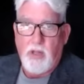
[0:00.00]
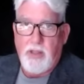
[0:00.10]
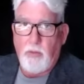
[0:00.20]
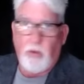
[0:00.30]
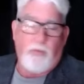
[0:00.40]

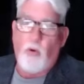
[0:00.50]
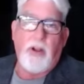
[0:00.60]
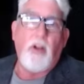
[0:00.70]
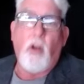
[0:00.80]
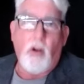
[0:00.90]
they will
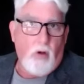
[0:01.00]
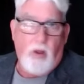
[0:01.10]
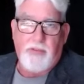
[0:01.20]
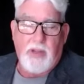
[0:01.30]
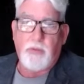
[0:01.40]
avoid at all
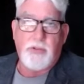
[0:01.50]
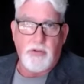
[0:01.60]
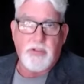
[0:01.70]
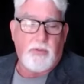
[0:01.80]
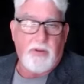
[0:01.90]
costs. They will
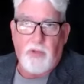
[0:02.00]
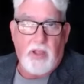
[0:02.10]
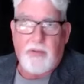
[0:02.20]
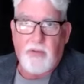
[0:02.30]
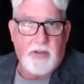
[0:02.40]
choose to
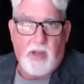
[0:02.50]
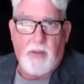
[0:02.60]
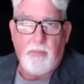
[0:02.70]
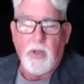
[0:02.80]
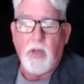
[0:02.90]
reflate every
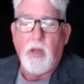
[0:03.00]
time.